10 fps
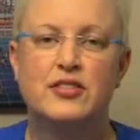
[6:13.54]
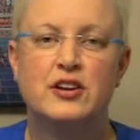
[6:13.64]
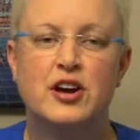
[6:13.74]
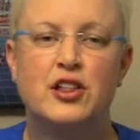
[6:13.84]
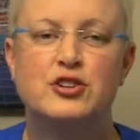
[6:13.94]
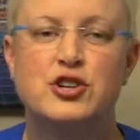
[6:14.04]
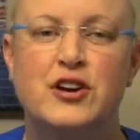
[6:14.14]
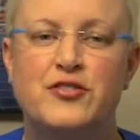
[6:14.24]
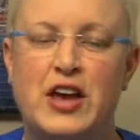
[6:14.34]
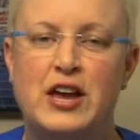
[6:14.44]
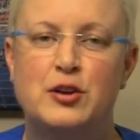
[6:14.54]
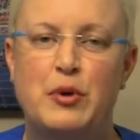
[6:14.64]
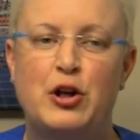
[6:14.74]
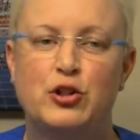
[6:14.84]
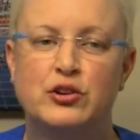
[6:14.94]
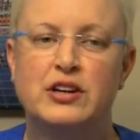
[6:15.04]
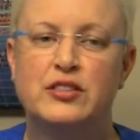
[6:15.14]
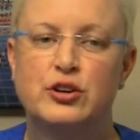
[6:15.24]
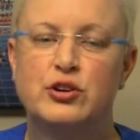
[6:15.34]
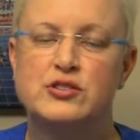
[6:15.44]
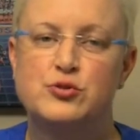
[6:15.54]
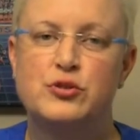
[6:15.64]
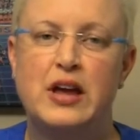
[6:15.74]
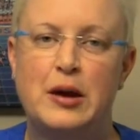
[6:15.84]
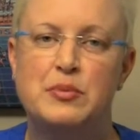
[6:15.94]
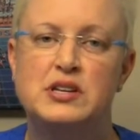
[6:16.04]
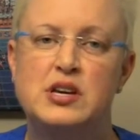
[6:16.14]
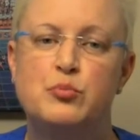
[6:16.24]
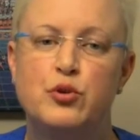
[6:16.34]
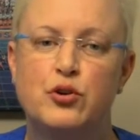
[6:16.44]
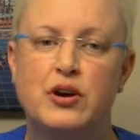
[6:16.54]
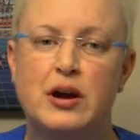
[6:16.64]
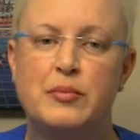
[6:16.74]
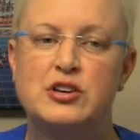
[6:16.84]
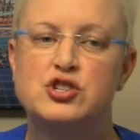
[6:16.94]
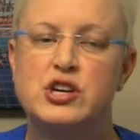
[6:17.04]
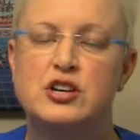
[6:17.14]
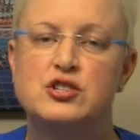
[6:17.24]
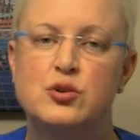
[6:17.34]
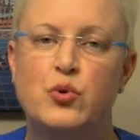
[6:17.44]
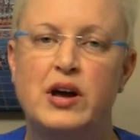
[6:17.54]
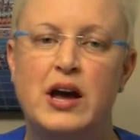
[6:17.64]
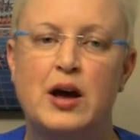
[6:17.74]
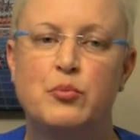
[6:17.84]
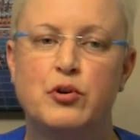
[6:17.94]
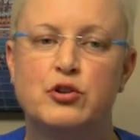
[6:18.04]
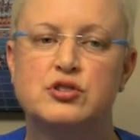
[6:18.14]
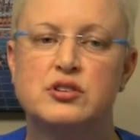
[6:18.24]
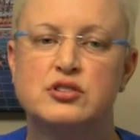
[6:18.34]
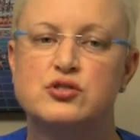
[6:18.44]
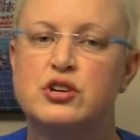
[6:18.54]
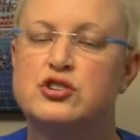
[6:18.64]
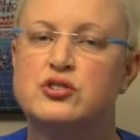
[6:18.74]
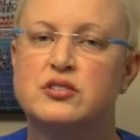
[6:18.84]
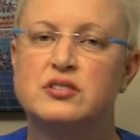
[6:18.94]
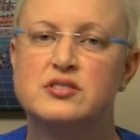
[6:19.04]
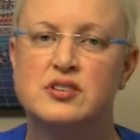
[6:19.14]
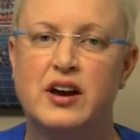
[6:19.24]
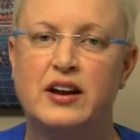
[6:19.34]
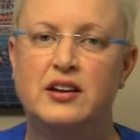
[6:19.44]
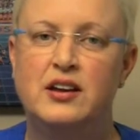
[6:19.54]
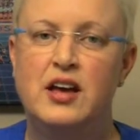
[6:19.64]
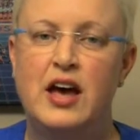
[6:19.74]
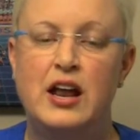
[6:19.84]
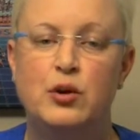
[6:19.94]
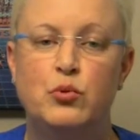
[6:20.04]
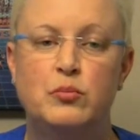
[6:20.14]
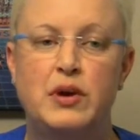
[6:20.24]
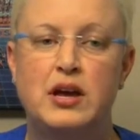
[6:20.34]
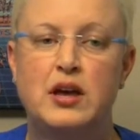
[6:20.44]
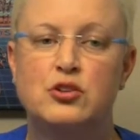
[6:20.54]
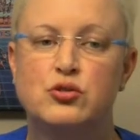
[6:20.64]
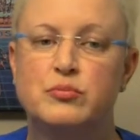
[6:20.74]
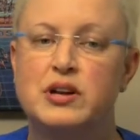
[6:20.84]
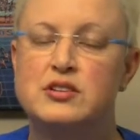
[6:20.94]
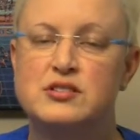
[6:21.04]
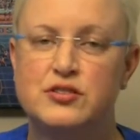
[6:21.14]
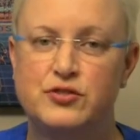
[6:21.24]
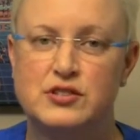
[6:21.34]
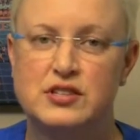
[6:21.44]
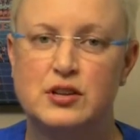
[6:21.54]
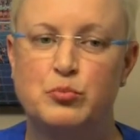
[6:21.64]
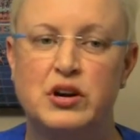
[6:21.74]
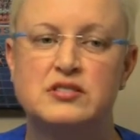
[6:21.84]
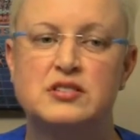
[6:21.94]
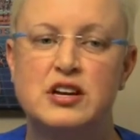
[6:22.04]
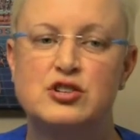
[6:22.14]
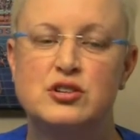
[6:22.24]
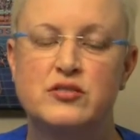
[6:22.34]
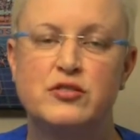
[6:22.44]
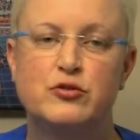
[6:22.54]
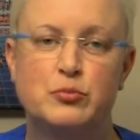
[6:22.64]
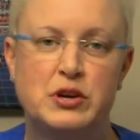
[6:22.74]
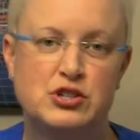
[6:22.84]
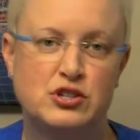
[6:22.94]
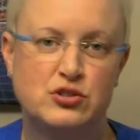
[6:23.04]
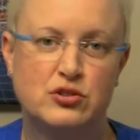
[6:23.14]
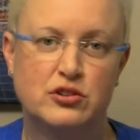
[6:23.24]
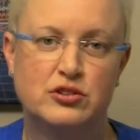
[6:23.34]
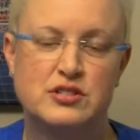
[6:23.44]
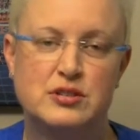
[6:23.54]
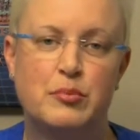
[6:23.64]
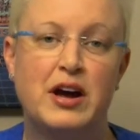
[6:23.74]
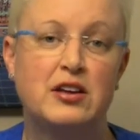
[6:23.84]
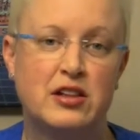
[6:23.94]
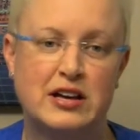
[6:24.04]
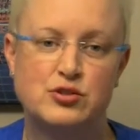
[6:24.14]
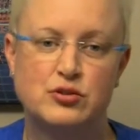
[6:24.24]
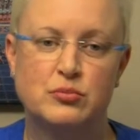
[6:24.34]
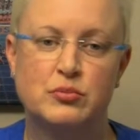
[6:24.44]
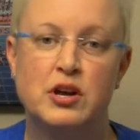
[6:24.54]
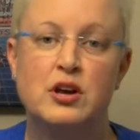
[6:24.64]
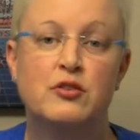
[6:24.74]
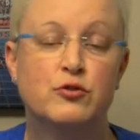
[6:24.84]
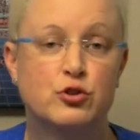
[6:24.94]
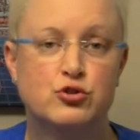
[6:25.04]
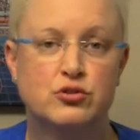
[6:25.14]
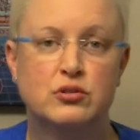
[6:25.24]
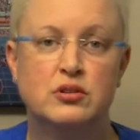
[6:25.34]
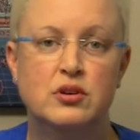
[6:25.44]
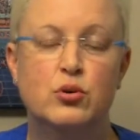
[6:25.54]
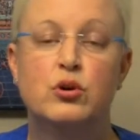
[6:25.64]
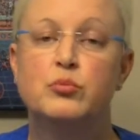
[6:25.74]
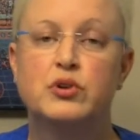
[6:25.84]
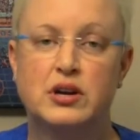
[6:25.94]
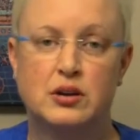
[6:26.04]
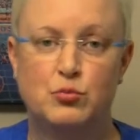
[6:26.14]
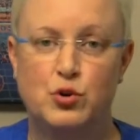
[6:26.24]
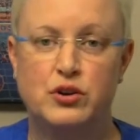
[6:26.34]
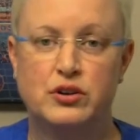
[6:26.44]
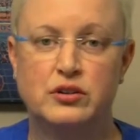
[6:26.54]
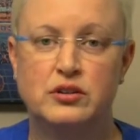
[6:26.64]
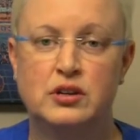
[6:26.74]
The knowledge I've gained about learning theories through the MET program has changed the way I approach instructional design, and it will make a tremendous difference in the presentation of information to learners in my classroom, virtual or brick and mortar.